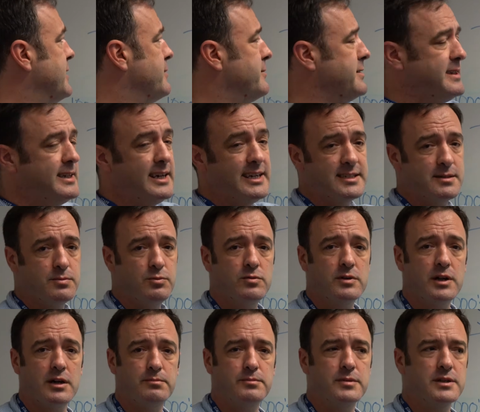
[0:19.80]
out with decimal
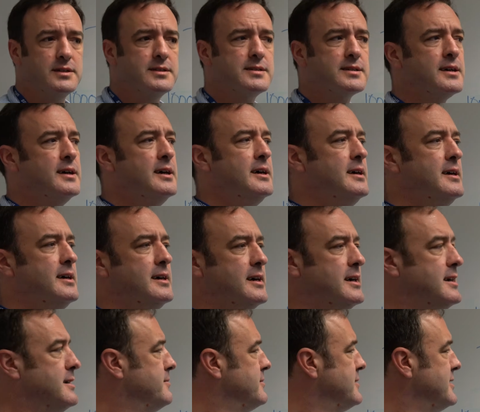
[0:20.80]
numbers,
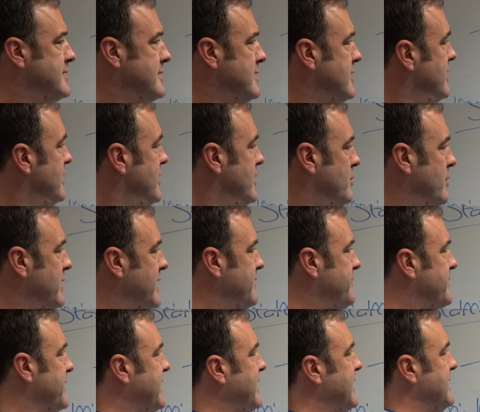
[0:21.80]

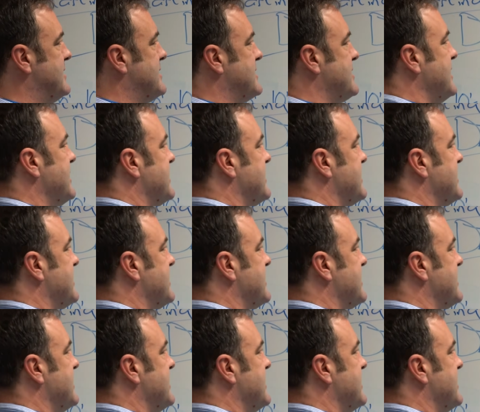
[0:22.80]
whenever kids see